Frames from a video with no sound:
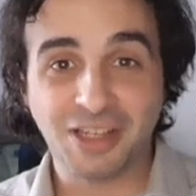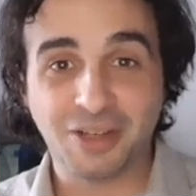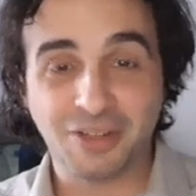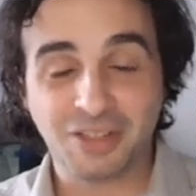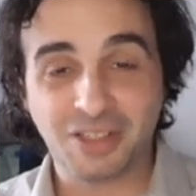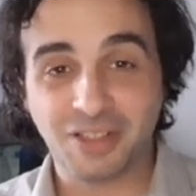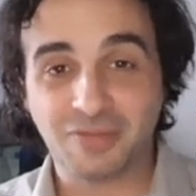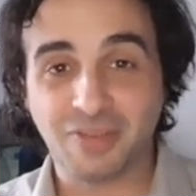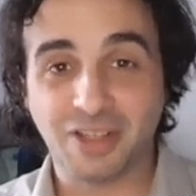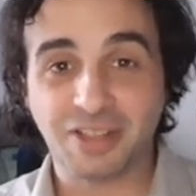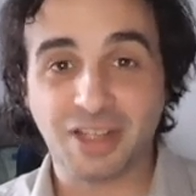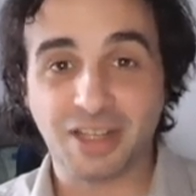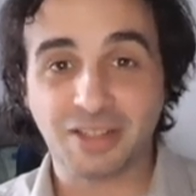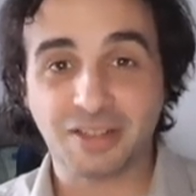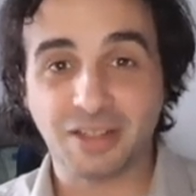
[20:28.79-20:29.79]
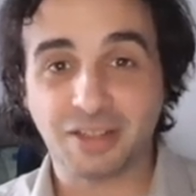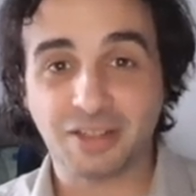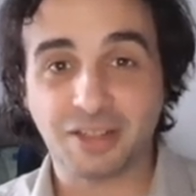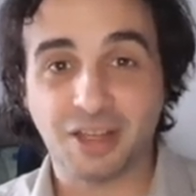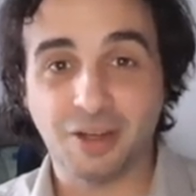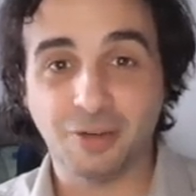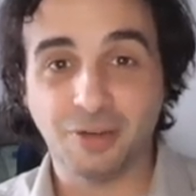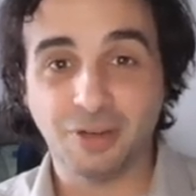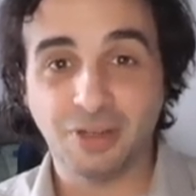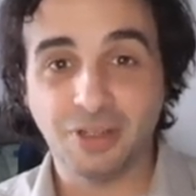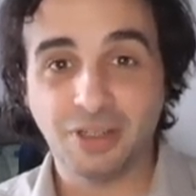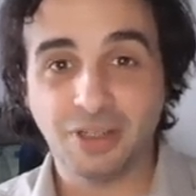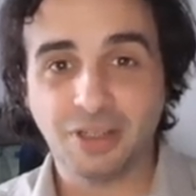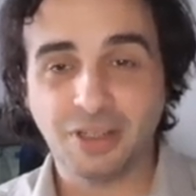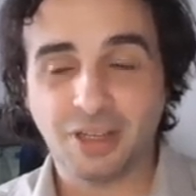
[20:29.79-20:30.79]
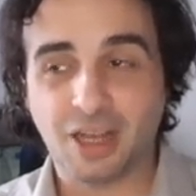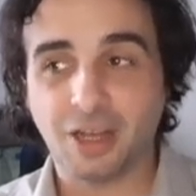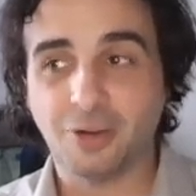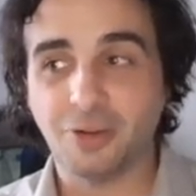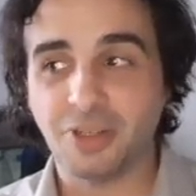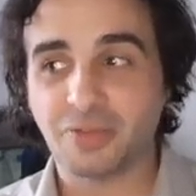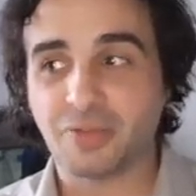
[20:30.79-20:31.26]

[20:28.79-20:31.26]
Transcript: know, it's it's fantastic. So I always